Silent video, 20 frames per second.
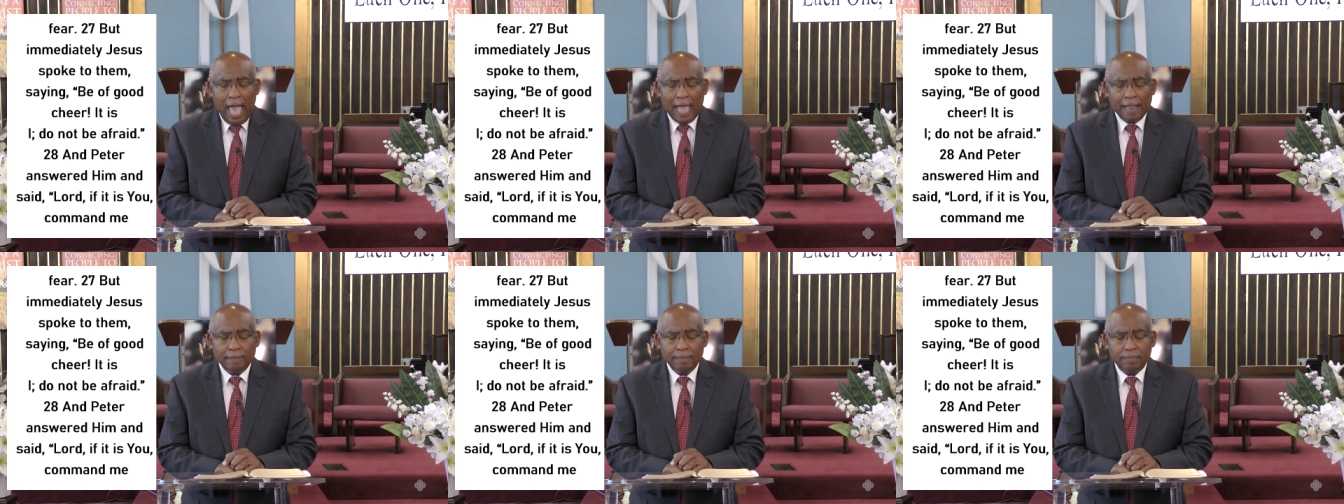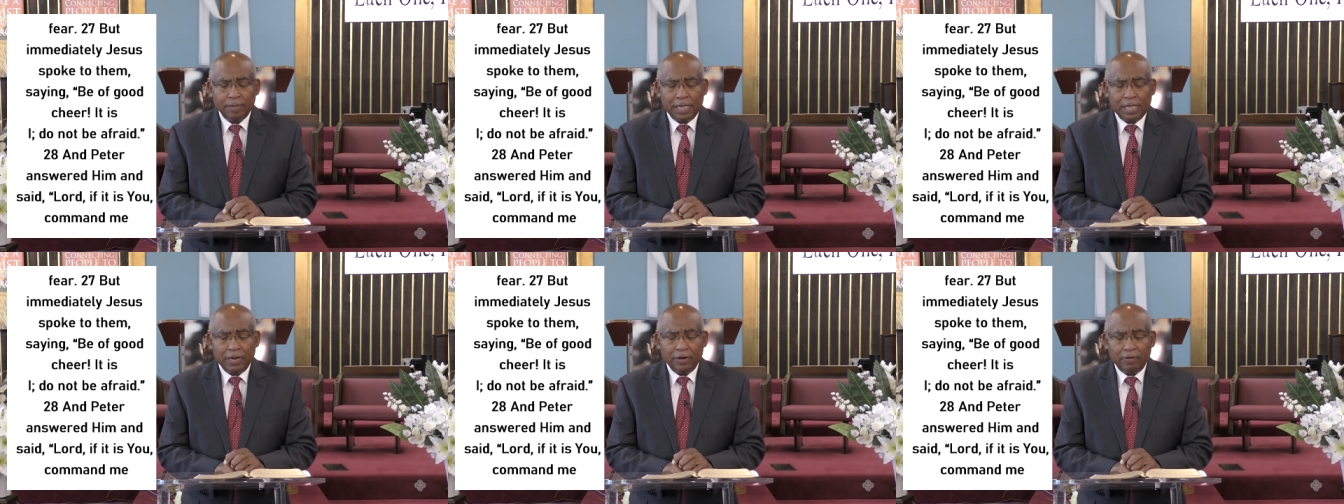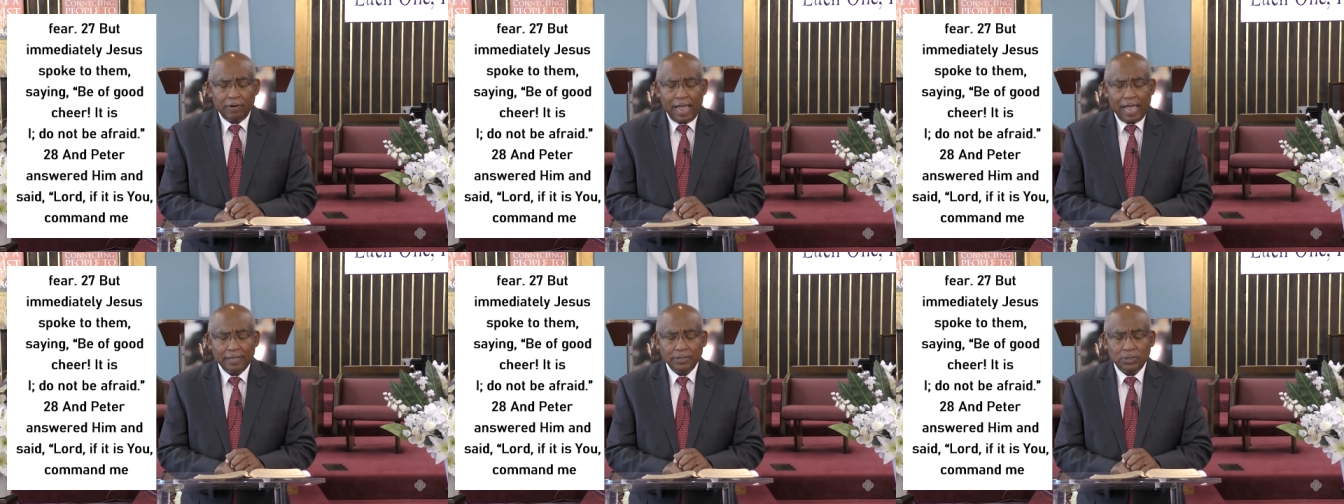And
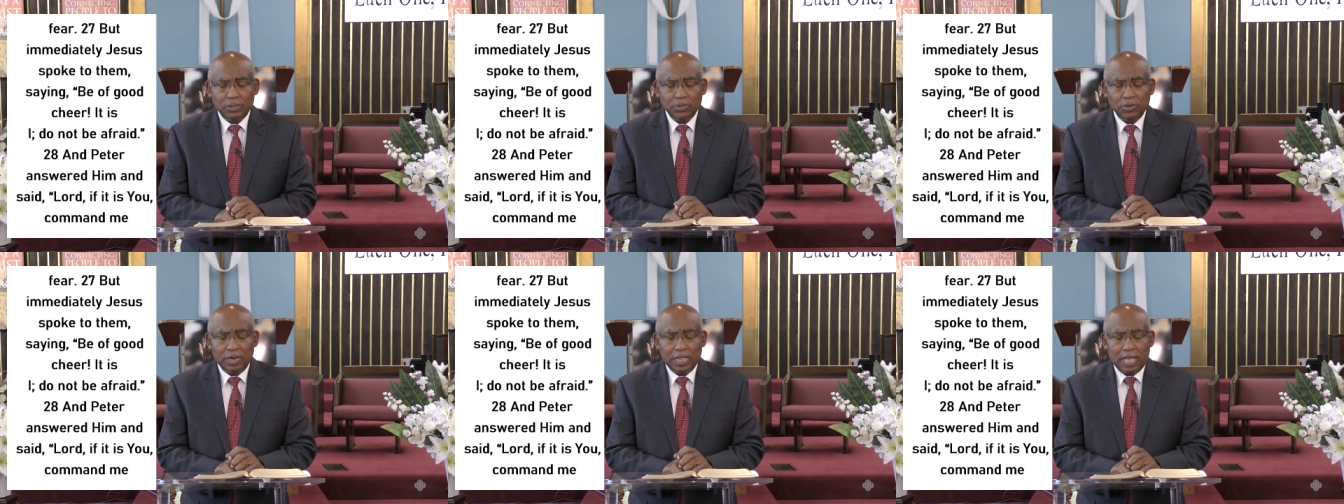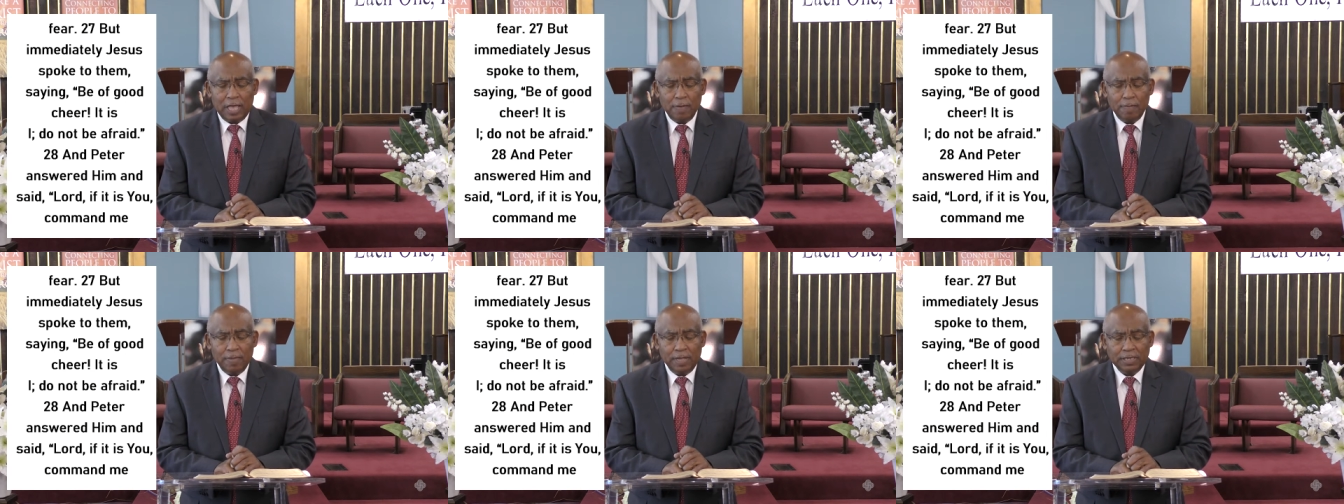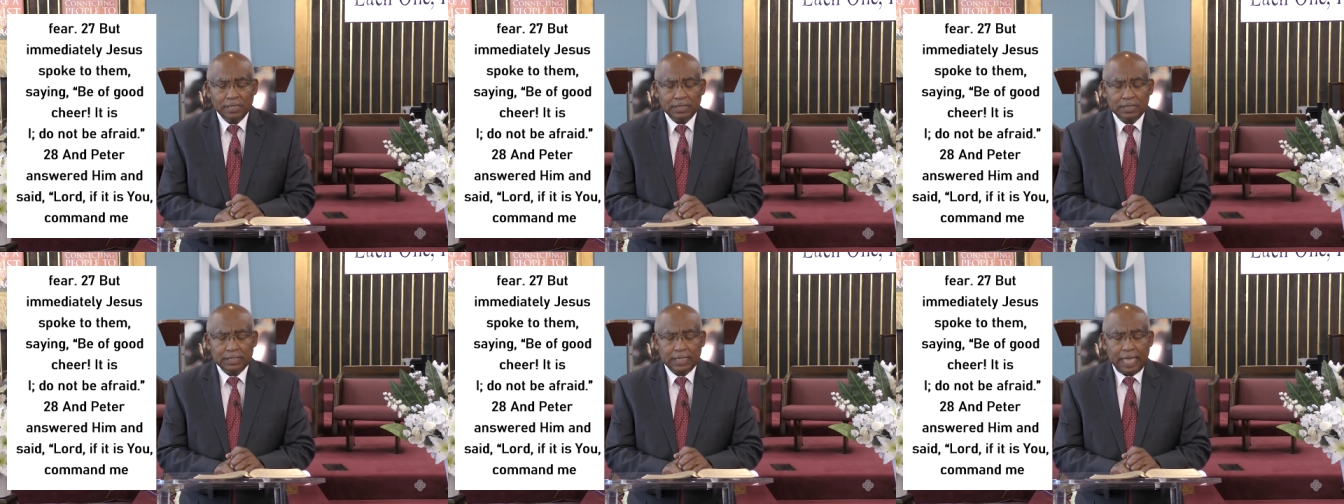Peter answered
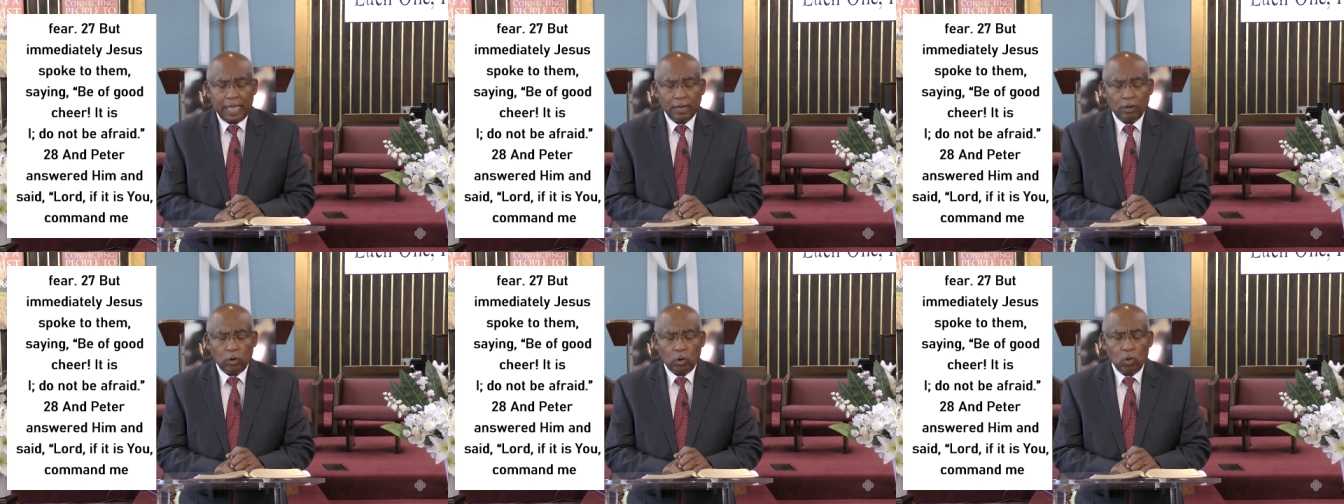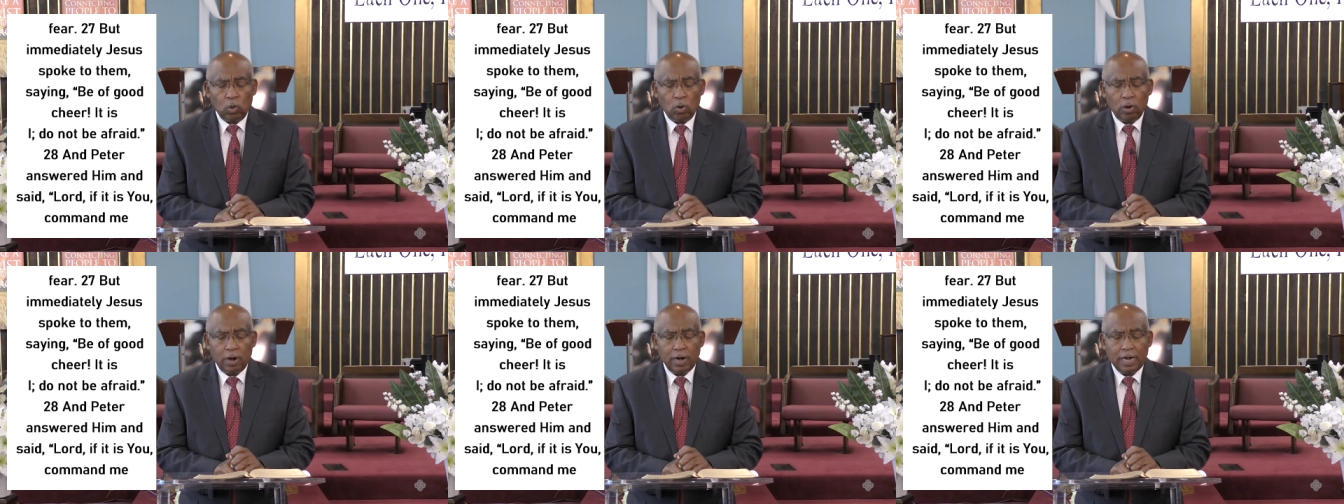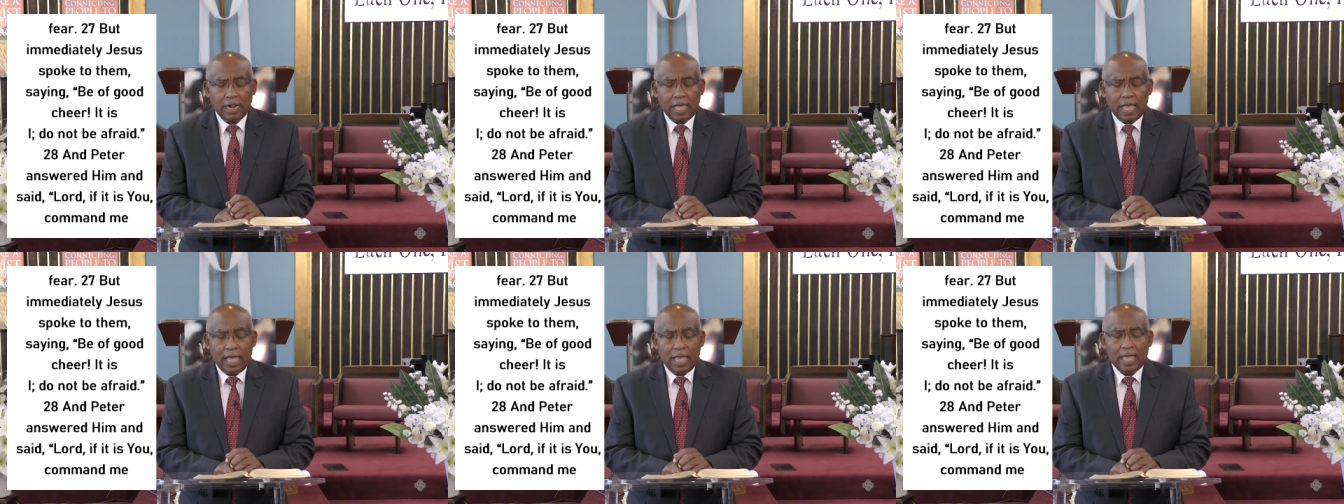him and said,
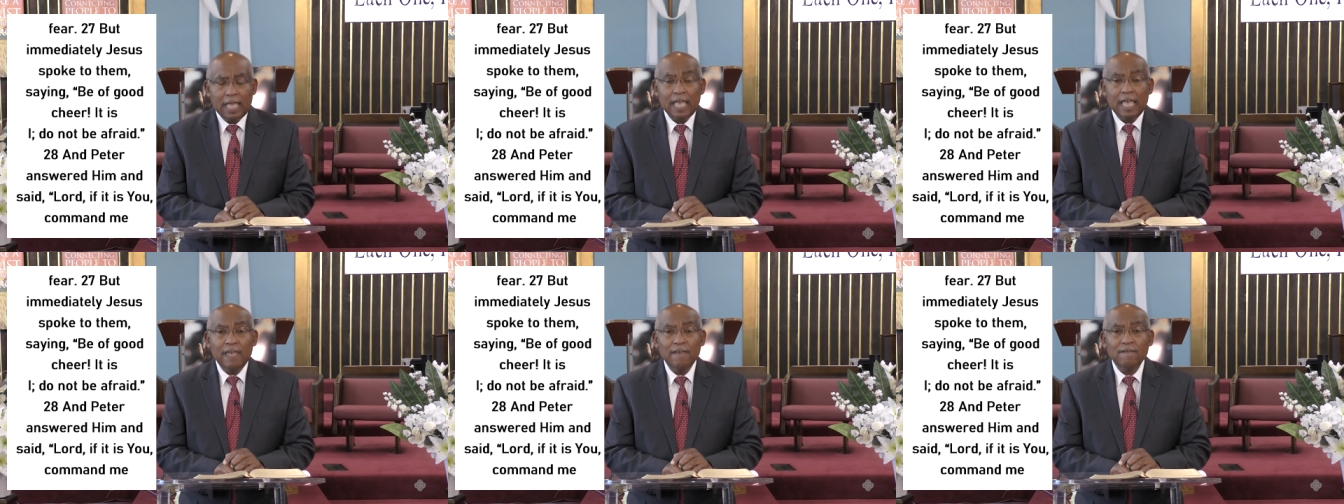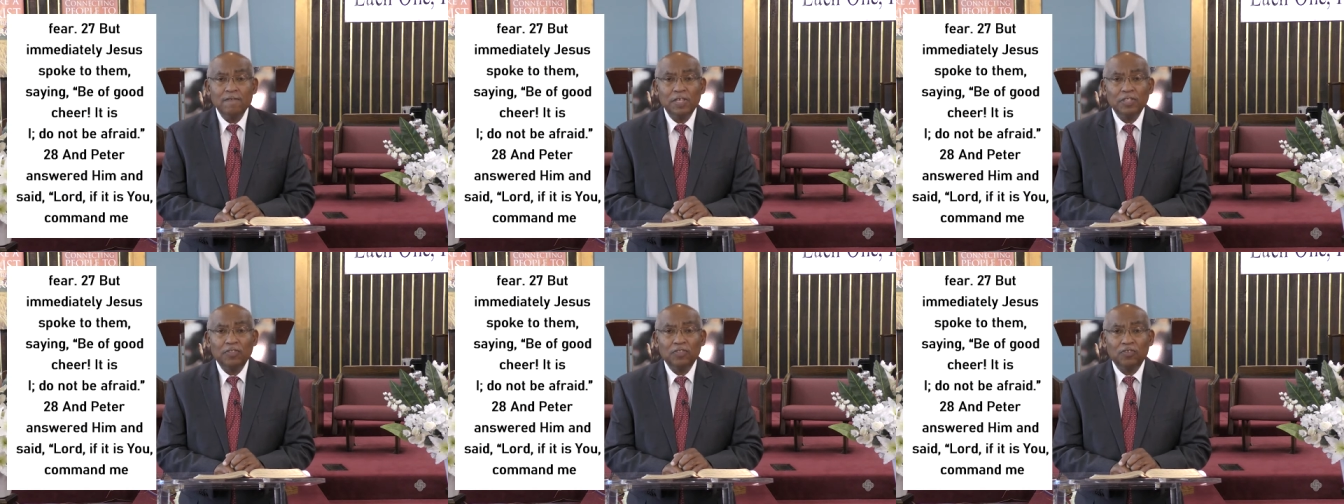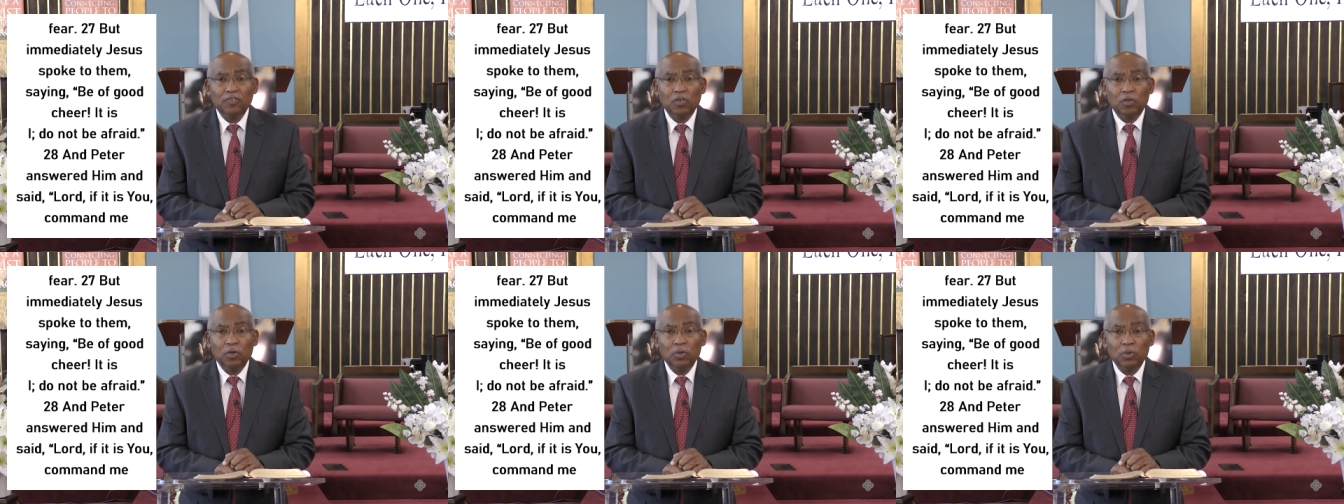Lord, if
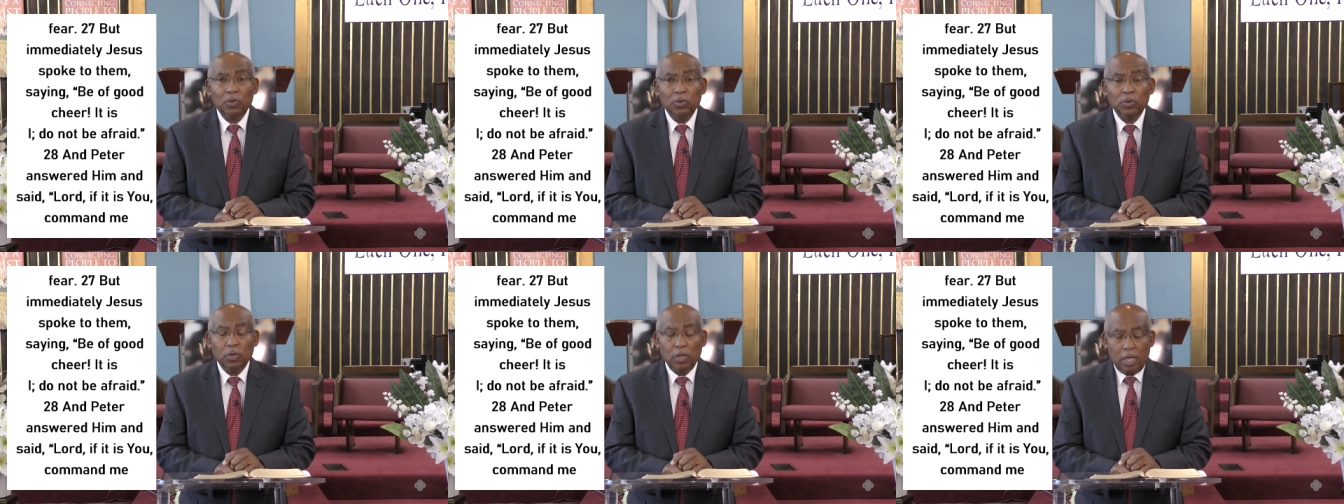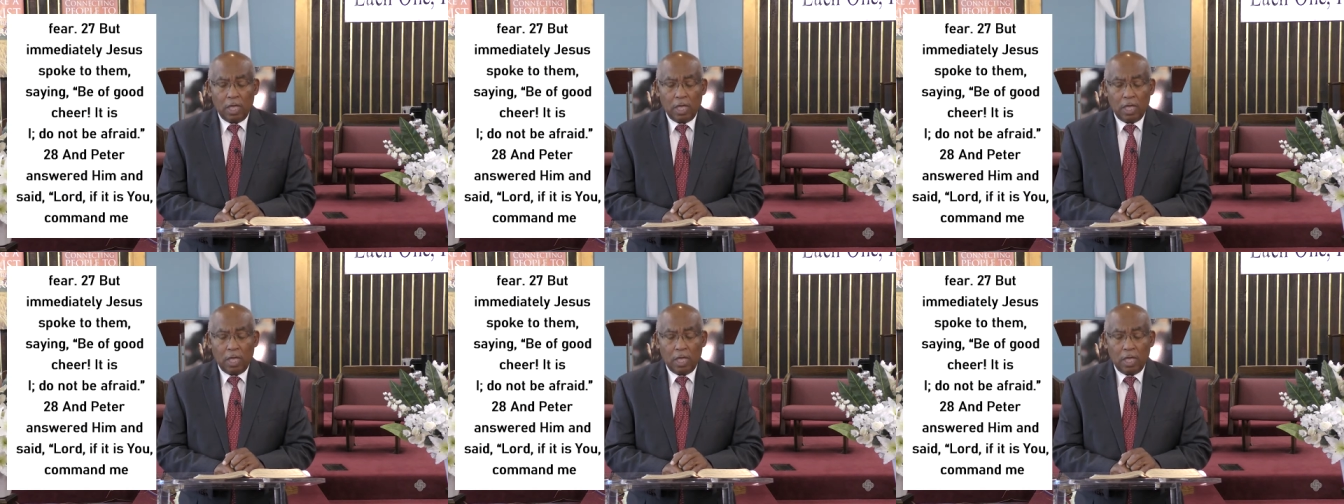it's you,